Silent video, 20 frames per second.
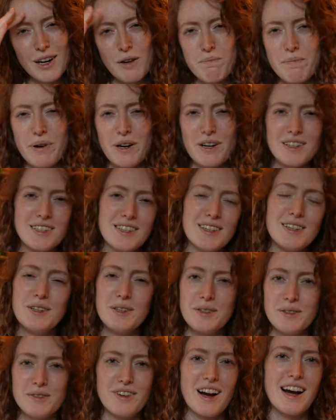a person
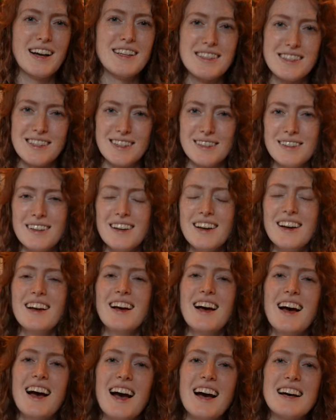who writes and
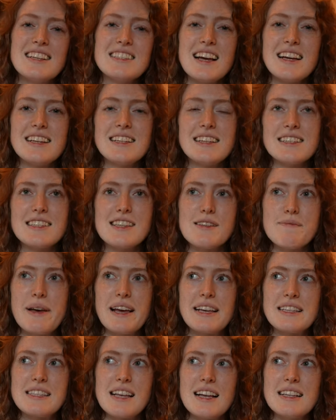has ideas that
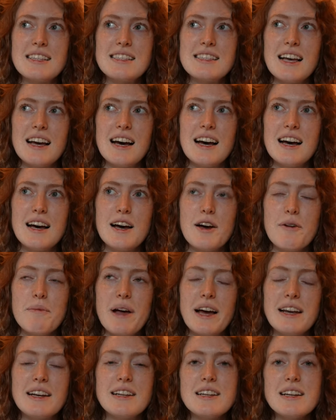make sense um,
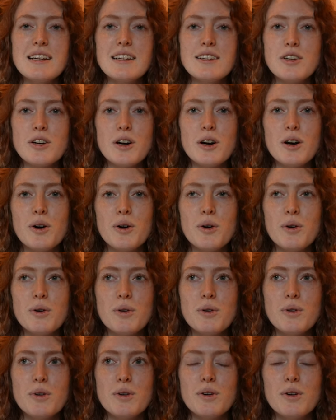and it didn't
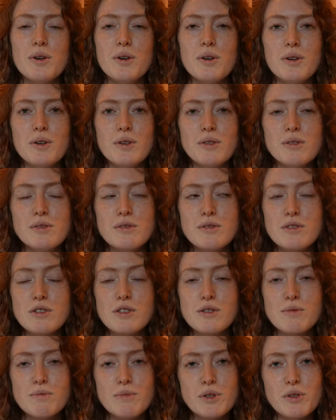go
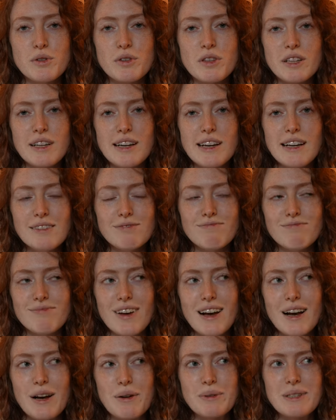smoothly,
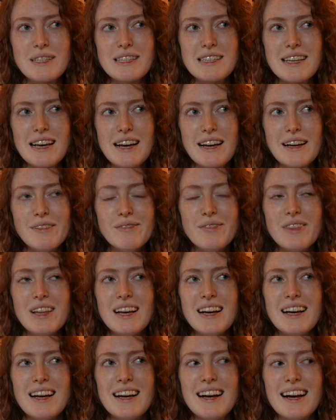I would say.
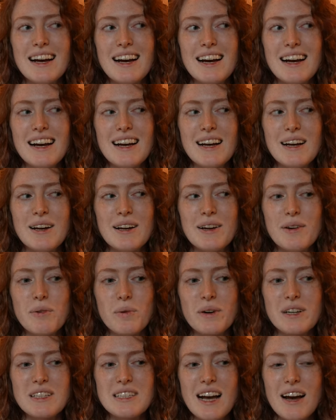I
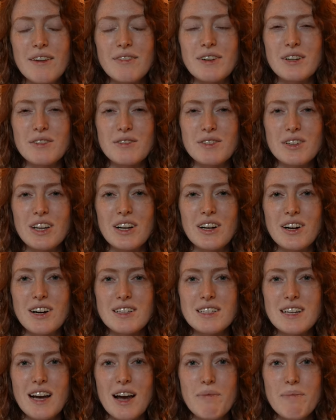was having a really
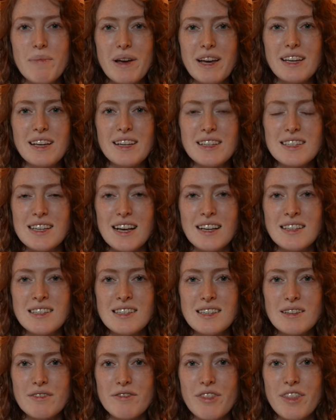hard time making
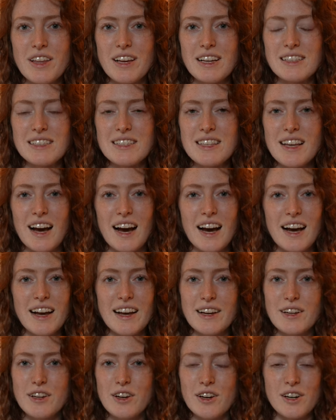sense of things that I
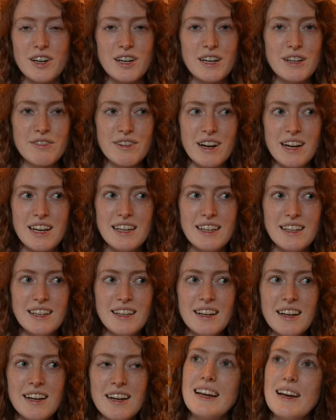had already
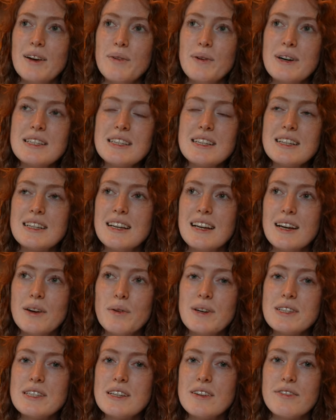written. It wasn't, it
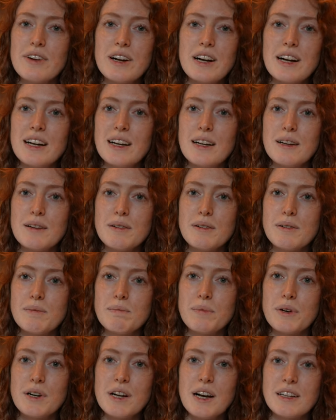wasn't a very
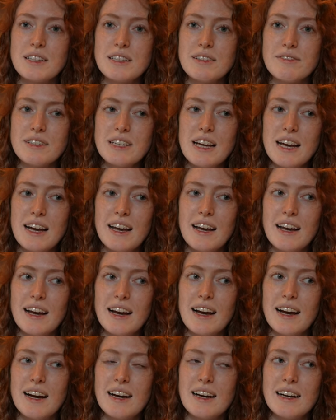productive
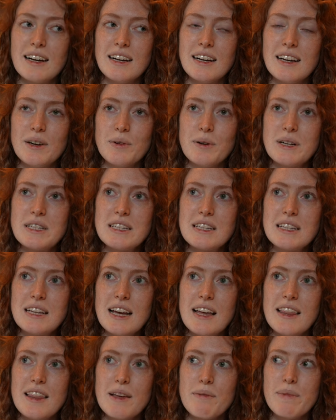day. Uh, it was a
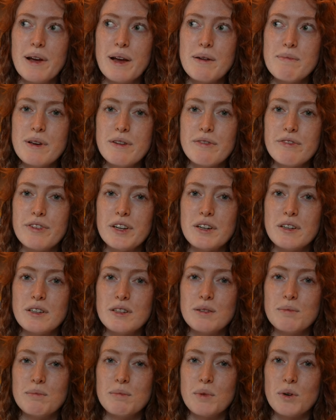day that made me
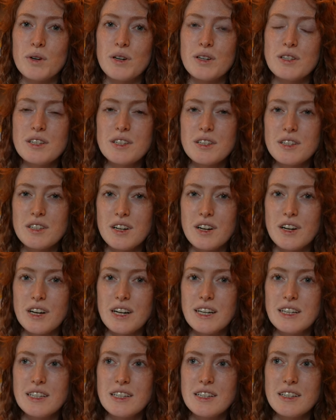feel more
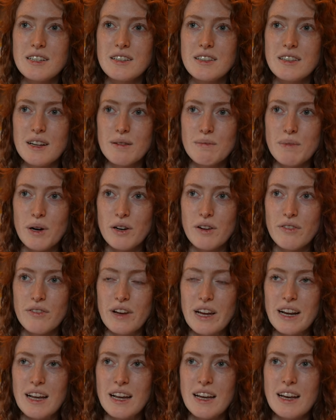discouraged than
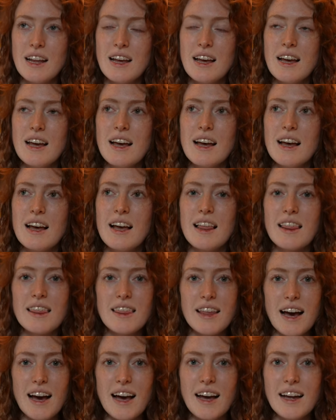motivated.
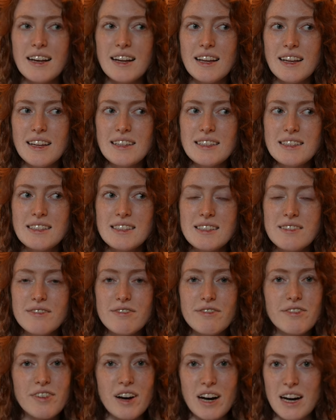That is
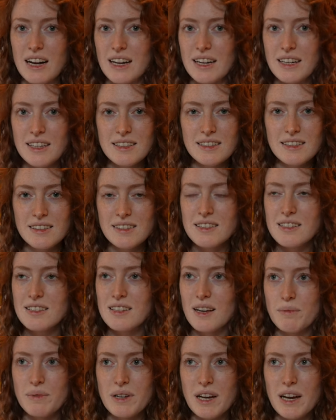fine.
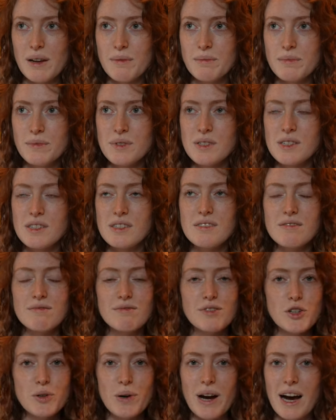Sometimes
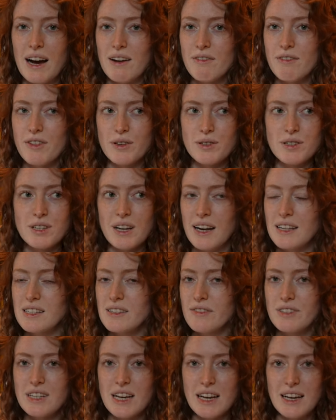you have those kinds
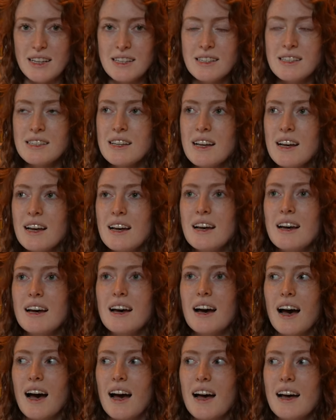of days.
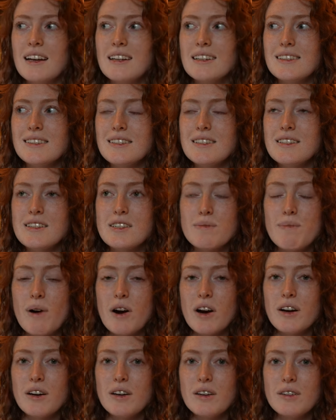And
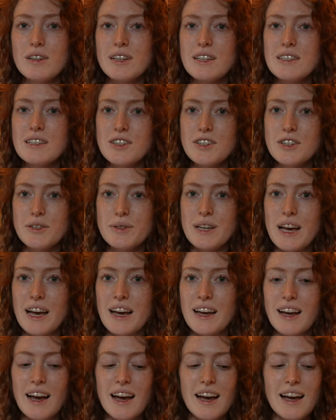tomorrow is a new
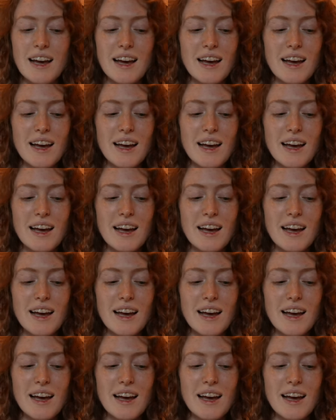day.